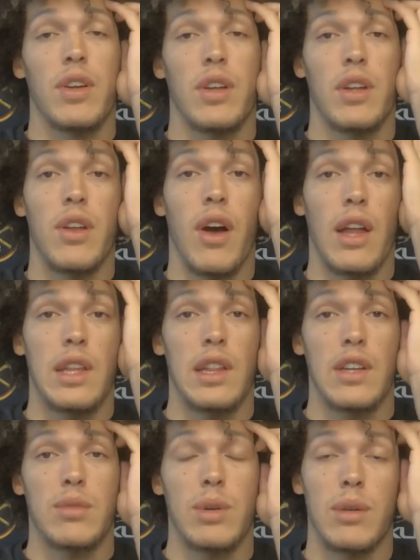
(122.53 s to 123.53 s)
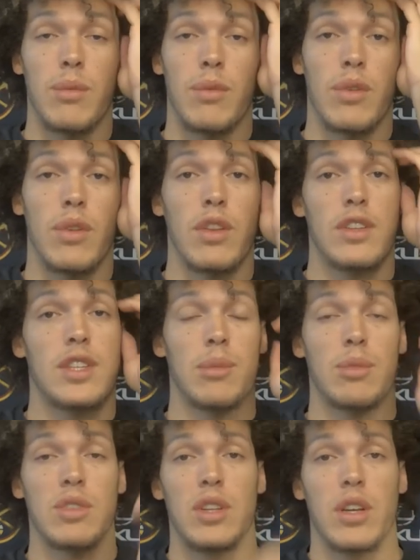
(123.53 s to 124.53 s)
You know, I think that's what this team
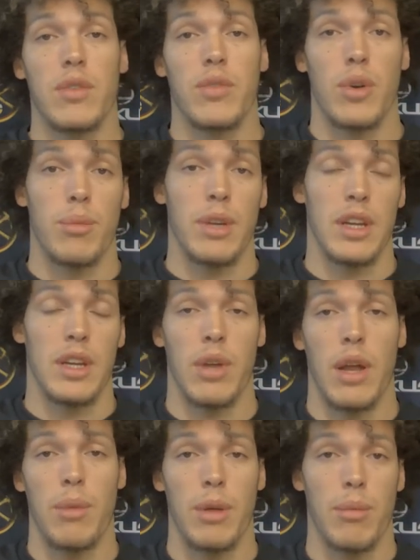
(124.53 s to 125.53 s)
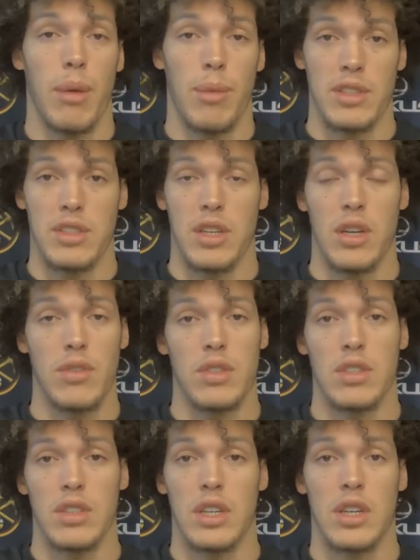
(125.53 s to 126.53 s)
is looking for. What I mean by myself is
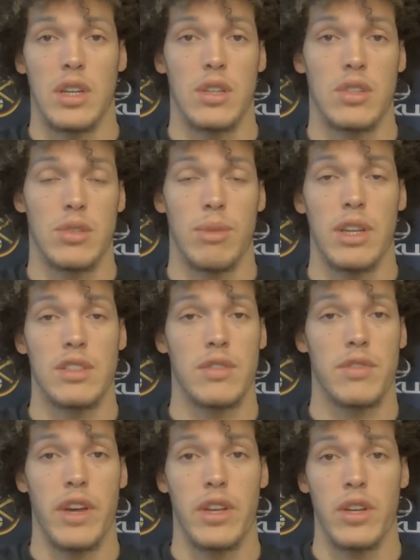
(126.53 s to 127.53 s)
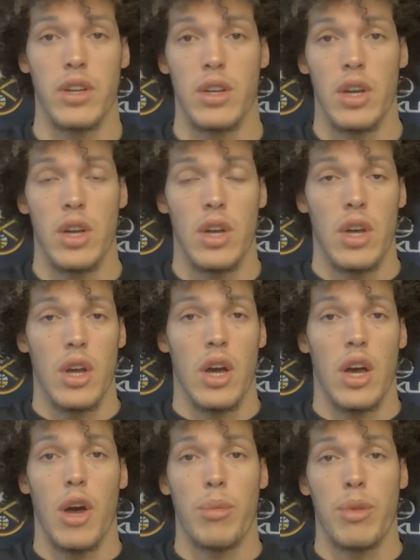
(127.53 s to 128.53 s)
tremendous defender,
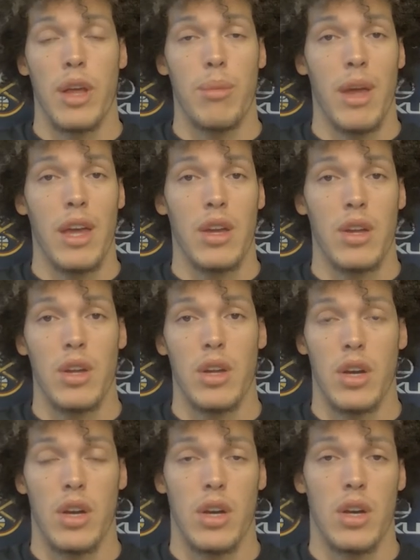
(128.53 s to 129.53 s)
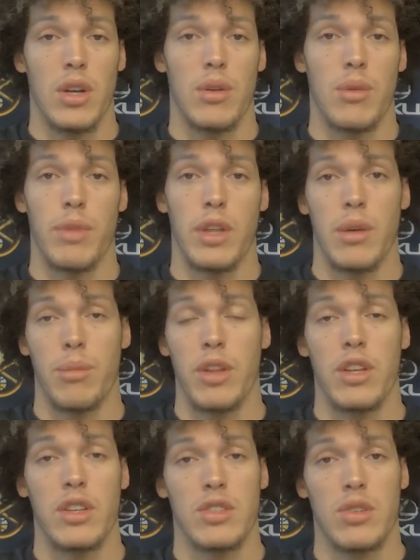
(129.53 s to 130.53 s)
uh, playmaker, uh,
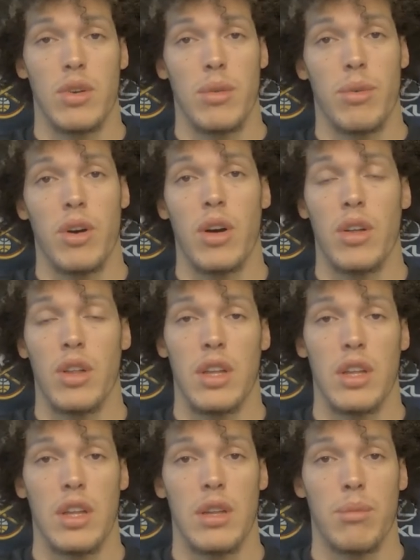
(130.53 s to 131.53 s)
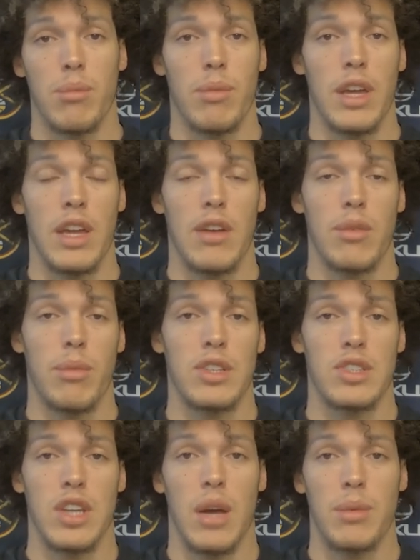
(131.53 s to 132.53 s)
ability to score the ball and, and, make
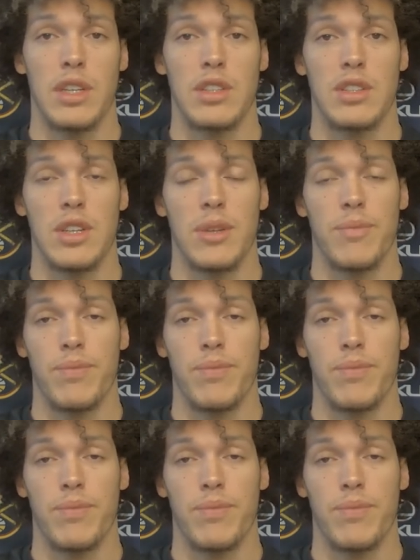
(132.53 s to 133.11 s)
everybody's job easier.